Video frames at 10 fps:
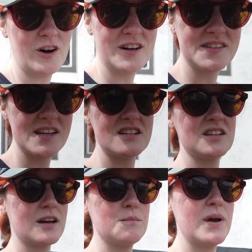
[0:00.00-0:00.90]
faucet
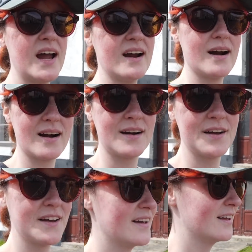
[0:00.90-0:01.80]
to compare
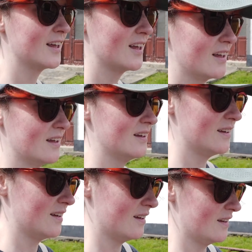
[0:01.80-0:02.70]

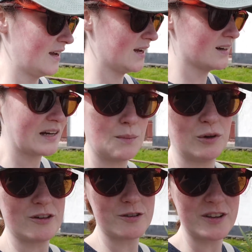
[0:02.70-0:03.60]
and a
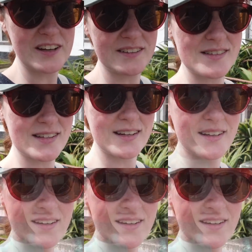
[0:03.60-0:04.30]
couple other things.